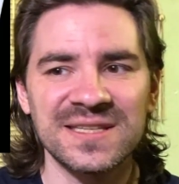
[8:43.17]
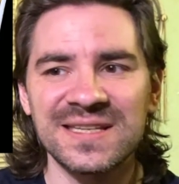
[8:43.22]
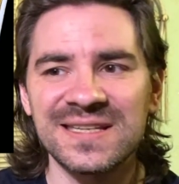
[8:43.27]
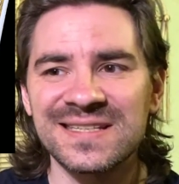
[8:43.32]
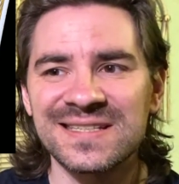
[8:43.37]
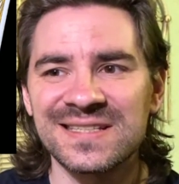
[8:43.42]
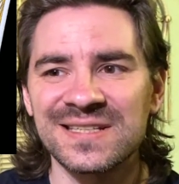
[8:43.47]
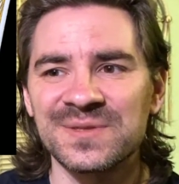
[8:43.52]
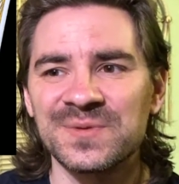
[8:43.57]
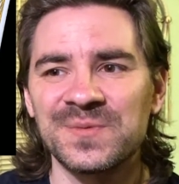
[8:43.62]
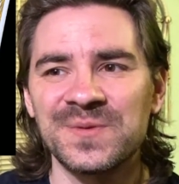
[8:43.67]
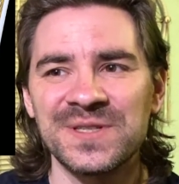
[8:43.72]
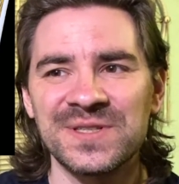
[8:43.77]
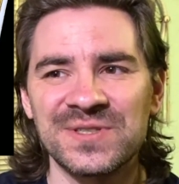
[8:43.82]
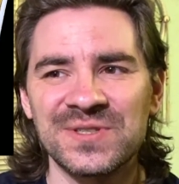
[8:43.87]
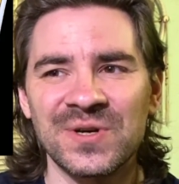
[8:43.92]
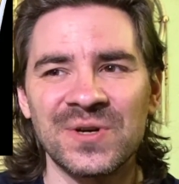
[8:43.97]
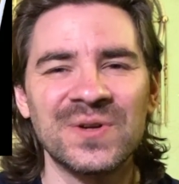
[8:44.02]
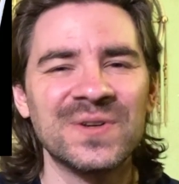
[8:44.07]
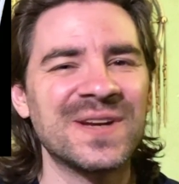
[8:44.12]
it is that we
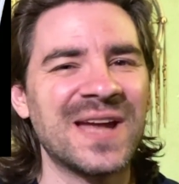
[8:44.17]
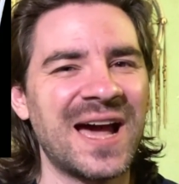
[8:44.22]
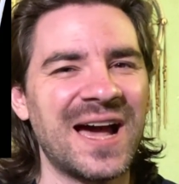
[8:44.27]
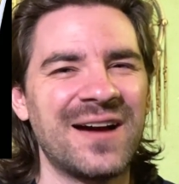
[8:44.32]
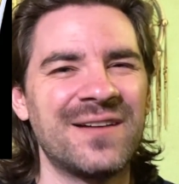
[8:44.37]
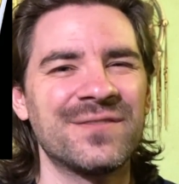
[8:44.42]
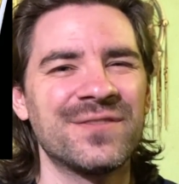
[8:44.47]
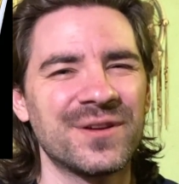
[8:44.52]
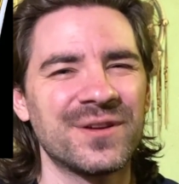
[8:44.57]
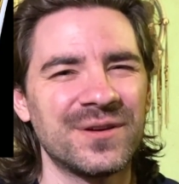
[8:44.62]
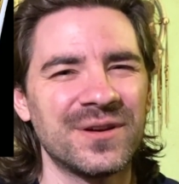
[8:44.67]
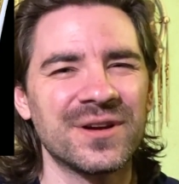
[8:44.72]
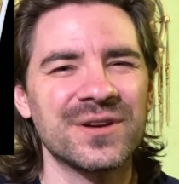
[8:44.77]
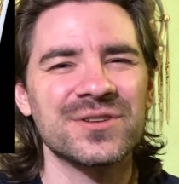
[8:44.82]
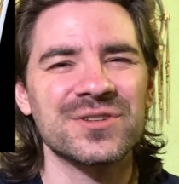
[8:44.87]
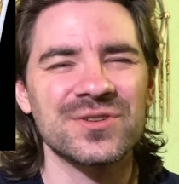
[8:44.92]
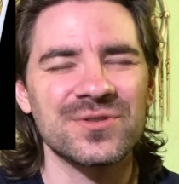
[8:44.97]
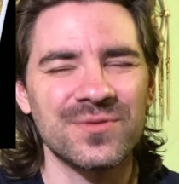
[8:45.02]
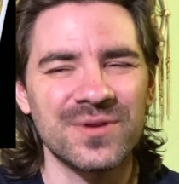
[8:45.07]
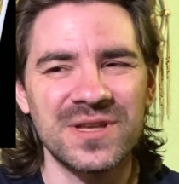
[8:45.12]
don't have the
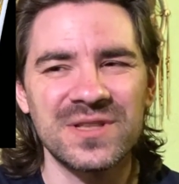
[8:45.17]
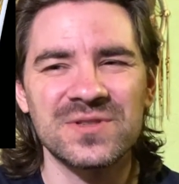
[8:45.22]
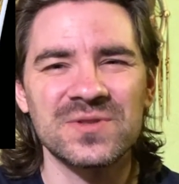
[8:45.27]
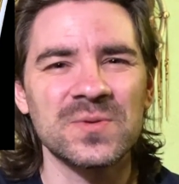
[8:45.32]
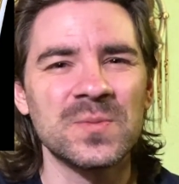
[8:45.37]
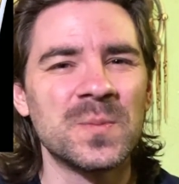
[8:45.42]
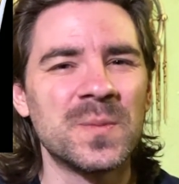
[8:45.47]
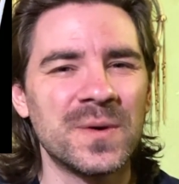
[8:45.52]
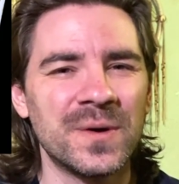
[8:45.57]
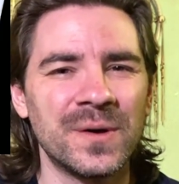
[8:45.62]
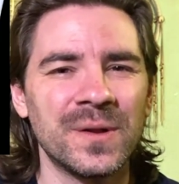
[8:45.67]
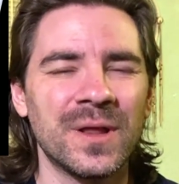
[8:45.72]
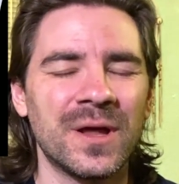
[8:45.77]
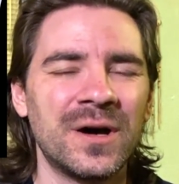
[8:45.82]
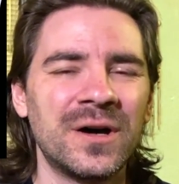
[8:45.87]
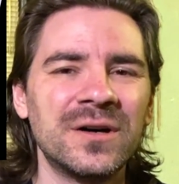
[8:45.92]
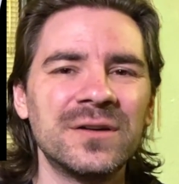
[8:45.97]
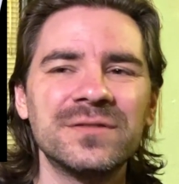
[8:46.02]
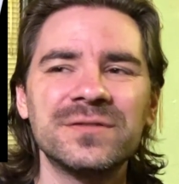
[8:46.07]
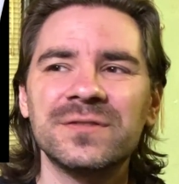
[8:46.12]
luxury to pull
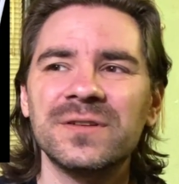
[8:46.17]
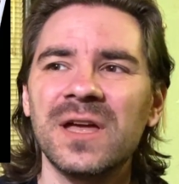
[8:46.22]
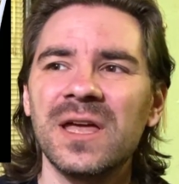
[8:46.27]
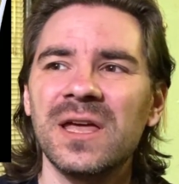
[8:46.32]
off